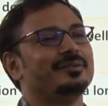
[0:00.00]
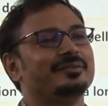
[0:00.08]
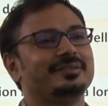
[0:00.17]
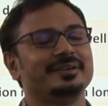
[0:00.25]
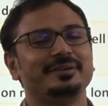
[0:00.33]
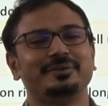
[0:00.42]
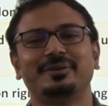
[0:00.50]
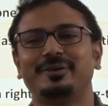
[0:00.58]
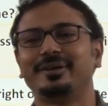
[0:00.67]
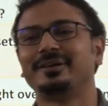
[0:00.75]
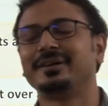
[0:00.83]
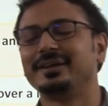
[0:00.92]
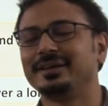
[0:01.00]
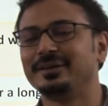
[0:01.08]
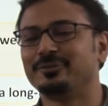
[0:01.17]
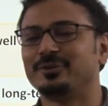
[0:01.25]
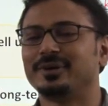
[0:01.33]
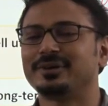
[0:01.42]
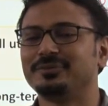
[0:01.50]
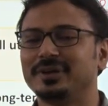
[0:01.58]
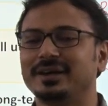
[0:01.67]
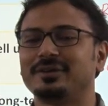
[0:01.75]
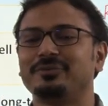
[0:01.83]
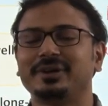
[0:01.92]
See, already what
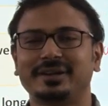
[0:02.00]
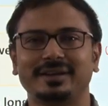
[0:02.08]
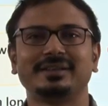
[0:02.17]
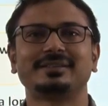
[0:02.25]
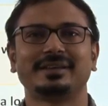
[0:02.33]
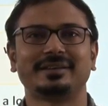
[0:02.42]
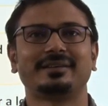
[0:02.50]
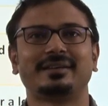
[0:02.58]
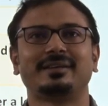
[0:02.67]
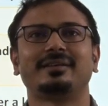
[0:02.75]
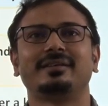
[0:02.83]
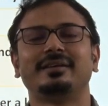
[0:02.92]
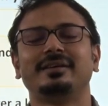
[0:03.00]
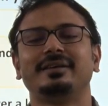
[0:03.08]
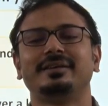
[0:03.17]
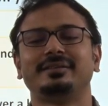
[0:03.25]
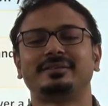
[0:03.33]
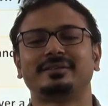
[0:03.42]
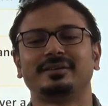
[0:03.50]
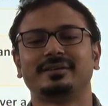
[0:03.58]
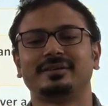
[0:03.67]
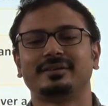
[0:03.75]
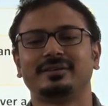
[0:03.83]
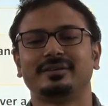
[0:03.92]
we are witnessing is
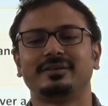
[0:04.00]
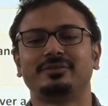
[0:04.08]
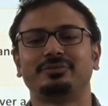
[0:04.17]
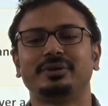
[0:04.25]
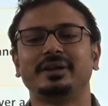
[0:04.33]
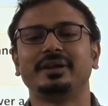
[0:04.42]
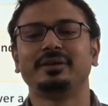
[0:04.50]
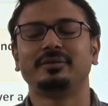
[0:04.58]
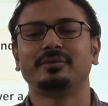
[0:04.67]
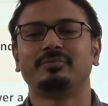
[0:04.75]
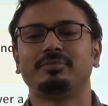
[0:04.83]
uh, uh, very